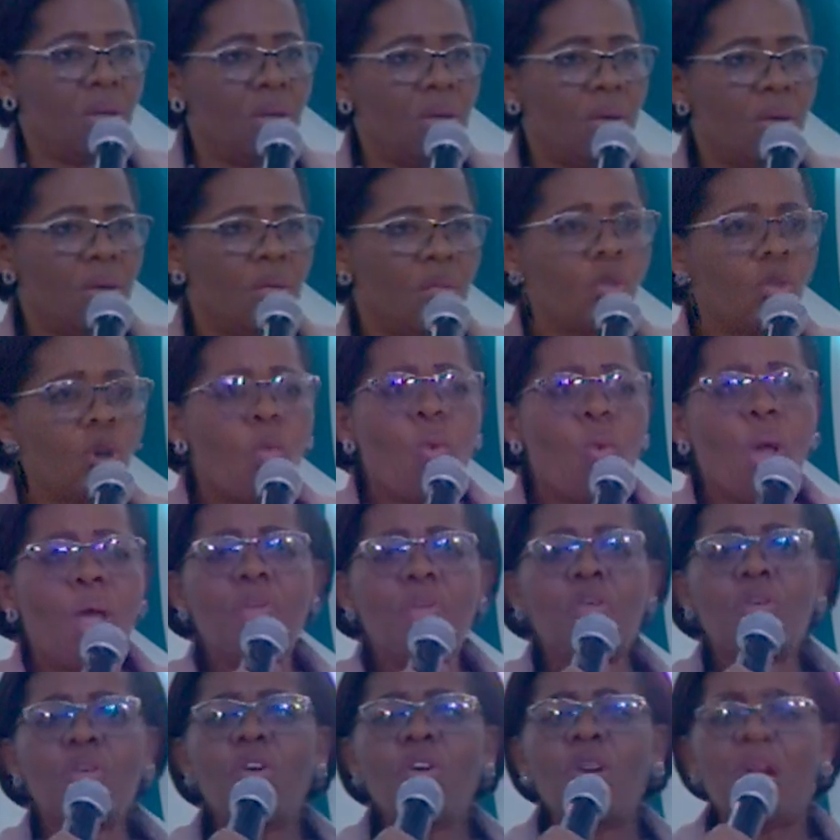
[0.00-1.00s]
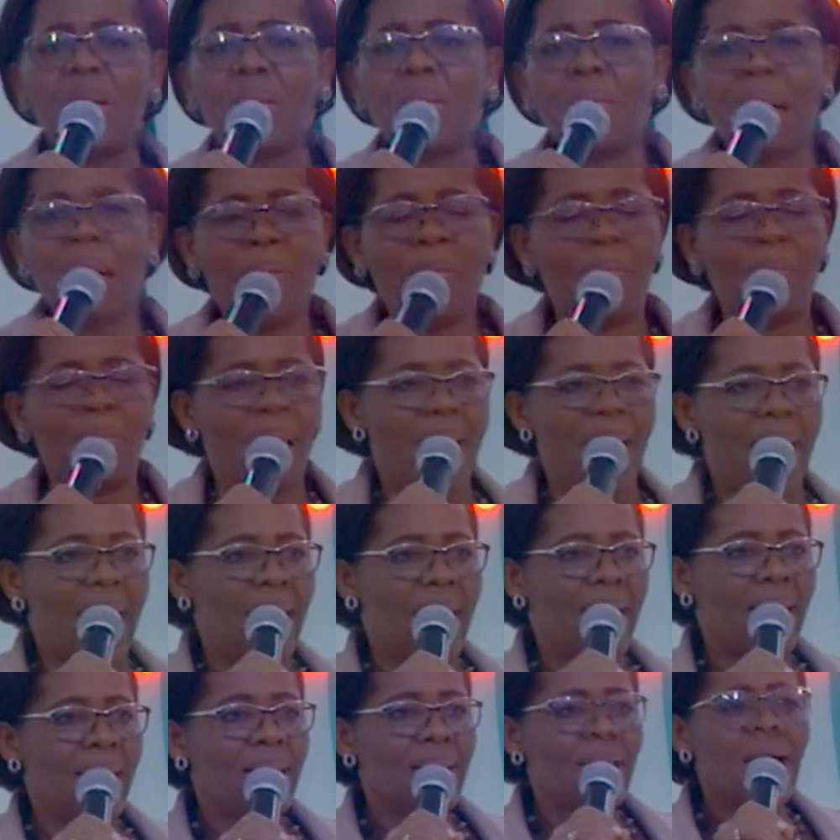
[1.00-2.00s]
So when you
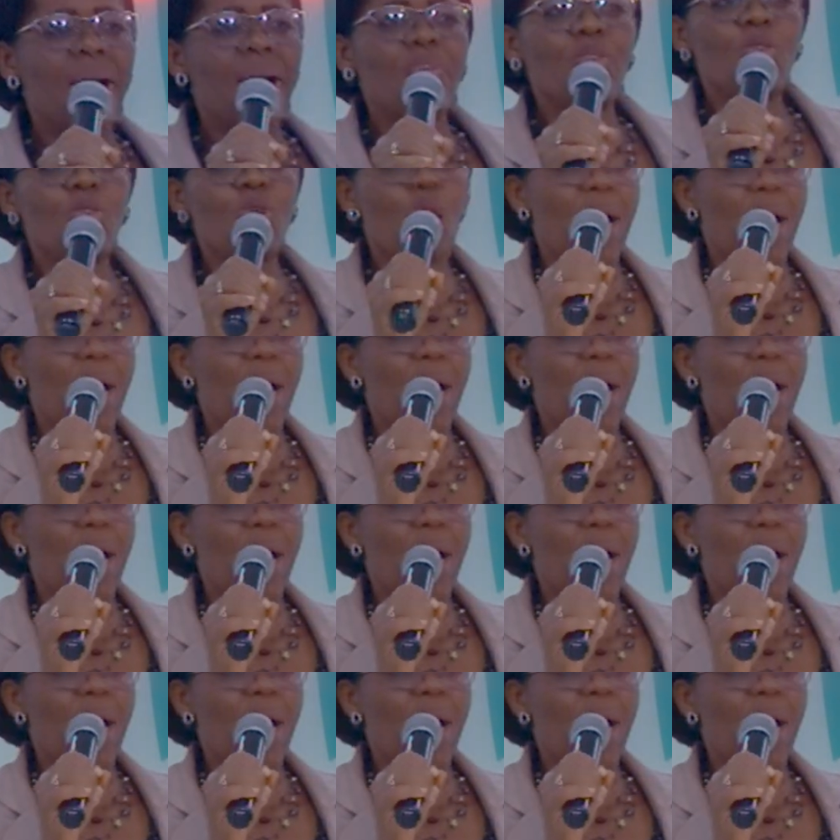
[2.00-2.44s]
remember that you are a